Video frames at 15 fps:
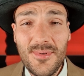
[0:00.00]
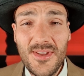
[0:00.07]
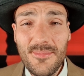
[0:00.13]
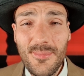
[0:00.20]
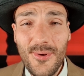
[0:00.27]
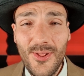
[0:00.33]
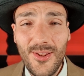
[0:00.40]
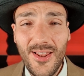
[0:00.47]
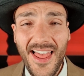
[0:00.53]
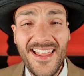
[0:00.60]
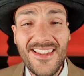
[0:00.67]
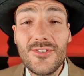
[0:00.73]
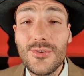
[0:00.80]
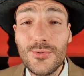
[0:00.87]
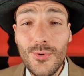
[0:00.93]
people
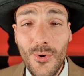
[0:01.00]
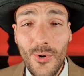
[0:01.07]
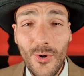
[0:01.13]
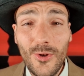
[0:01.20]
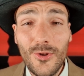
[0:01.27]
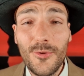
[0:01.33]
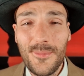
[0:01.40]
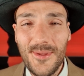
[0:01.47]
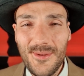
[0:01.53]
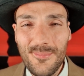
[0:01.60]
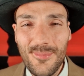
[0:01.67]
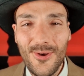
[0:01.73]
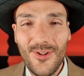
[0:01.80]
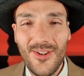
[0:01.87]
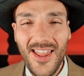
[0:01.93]
and to all the
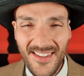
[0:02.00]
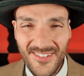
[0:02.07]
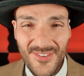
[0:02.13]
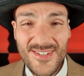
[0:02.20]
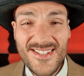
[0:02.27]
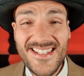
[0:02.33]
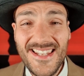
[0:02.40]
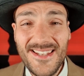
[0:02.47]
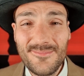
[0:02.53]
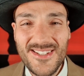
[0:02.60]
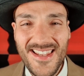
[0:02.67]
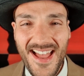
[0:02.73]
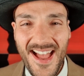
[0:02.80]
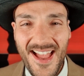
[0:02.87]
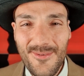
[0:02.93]
people at the same
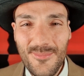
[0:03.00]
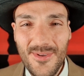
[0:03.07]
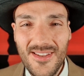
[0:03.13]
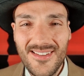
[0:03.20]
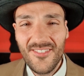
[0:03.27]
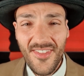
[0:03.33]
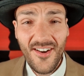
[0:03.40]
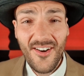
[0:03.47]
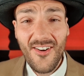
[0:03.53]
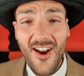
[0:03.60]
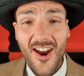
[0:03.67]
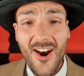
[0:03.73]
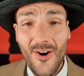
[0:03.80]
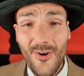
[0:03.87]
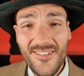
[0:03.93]
time. There
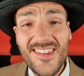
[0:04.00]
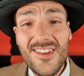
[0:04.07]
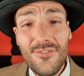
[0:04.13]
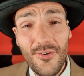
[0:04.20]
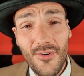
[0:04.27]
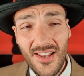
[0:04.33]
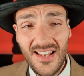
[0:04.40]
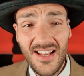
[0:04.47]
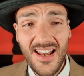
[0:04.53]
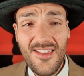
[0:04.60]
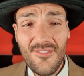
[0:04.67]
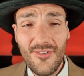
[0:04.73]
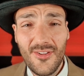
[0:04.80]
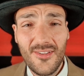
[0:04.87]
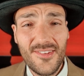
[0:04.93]
are different
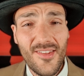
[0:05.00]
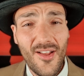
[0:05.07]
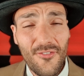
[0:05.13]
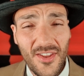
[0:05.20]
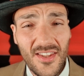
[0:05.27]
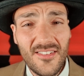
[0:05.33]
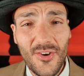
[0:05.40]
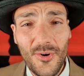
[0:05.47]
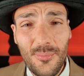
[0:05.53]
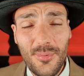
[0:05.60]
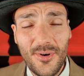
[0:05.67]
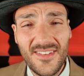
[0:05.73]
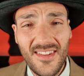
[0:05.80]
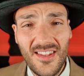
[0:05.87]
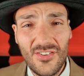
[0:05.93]
levels of
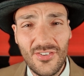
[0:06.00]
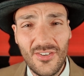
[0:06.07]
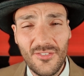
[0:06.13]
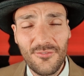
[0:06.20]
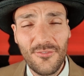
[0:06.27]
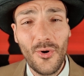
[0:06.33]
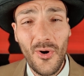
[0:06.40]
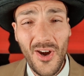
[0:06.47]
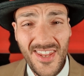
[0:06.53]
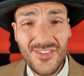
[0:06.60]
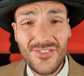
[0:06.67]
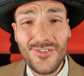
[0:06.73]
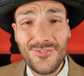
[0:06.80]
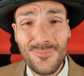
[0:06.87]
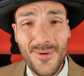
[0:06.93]
interpretation for
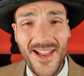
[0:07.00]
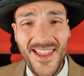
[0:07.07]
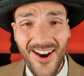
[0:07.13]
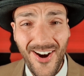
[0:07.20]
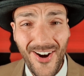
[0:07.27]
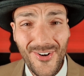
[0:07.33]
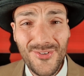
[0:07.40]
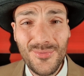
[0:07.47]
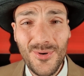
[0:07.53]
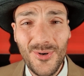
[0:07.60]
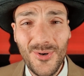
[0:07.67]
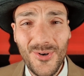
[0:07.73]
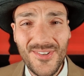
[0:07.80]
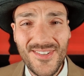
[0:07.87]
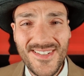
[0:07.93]
each of my
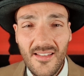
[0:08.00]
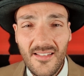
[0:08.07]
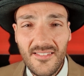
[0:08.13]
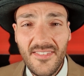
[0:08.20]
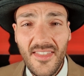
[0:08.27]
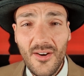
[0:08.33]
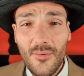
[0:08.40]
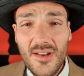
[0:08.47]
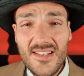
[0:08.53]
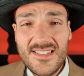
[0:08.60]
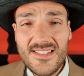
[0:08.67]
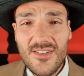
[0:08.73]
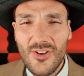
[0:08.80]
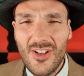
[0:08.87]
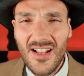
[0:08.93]
artworks. There
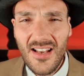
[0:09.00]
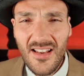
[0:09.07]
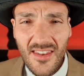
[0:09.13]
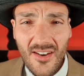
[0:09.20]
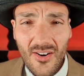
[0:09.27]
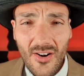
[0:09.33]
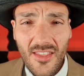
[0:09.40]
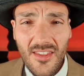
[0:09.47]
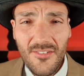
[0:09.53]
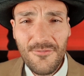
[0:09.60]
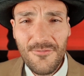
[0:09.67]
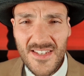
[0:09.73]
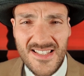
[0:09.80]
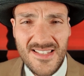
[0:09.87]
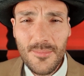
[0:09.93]
is the clearly
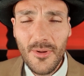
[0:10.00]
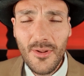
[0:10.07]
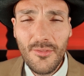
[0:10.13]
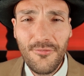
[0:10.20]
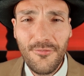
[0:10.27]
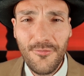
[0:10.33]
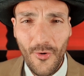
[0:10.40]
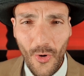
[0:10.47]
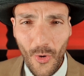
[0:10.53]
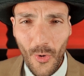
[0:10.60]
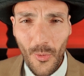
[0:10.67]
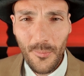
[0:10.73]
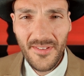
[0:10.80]
visible form